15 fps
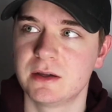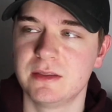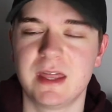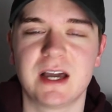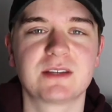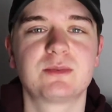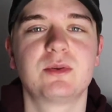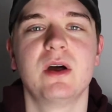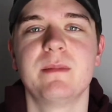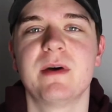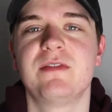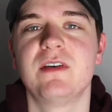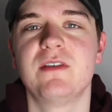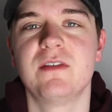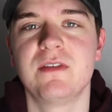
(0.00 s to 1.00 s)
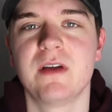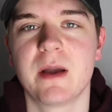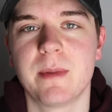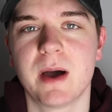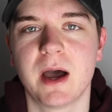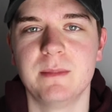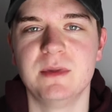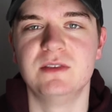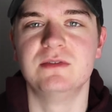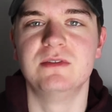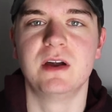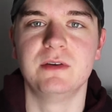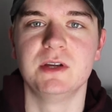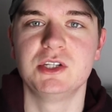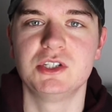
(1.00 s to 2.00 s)
that's probably my favourite thing about him. He's
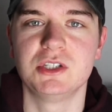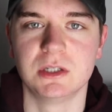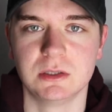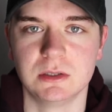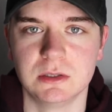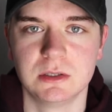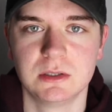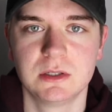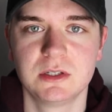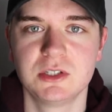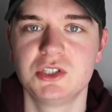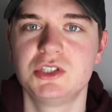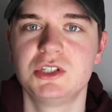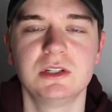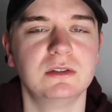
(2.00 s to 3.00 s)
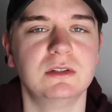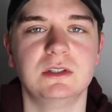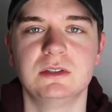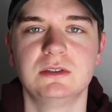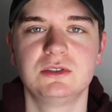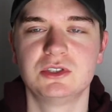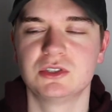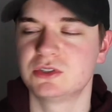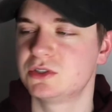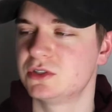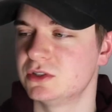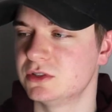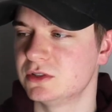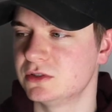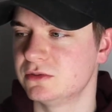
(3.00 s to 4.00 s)
very chilled,
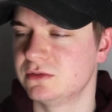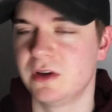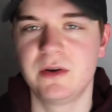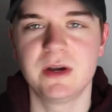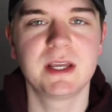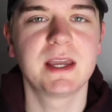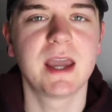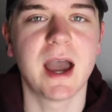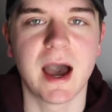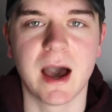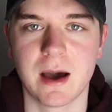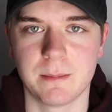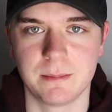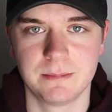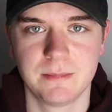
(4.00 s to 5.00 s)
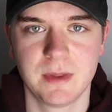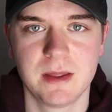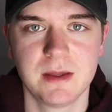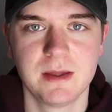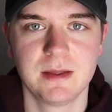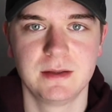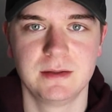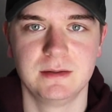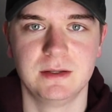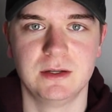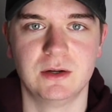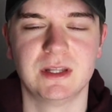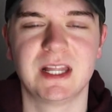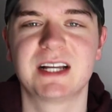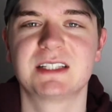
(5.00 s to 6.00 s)
just very calm. You
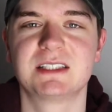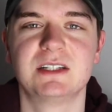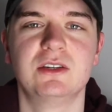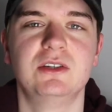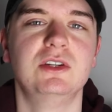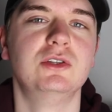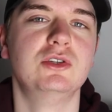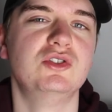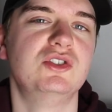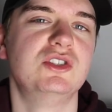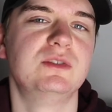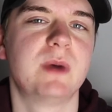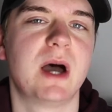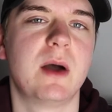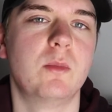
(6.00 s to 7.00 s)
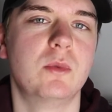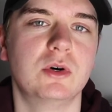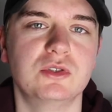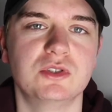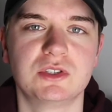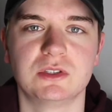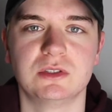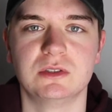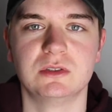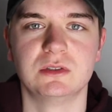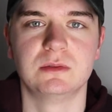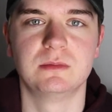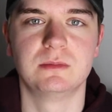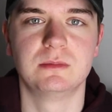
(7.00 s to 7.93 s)
know, like I say, he only loses his mind once, and